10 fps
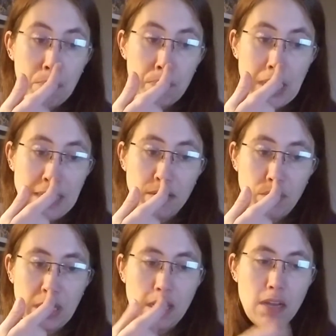Blended
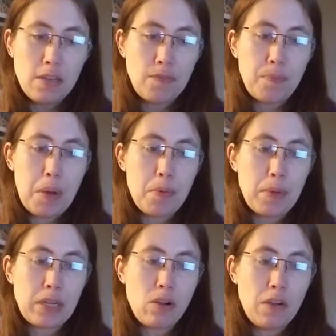with Love,
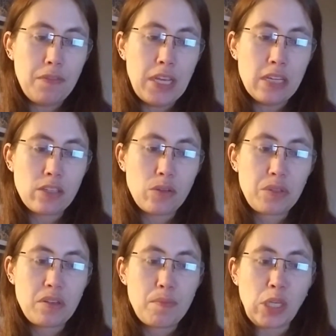Peppermint Coffee, and
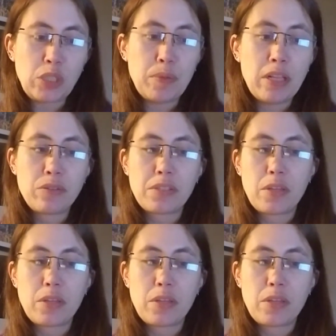Toasted Marshmallows.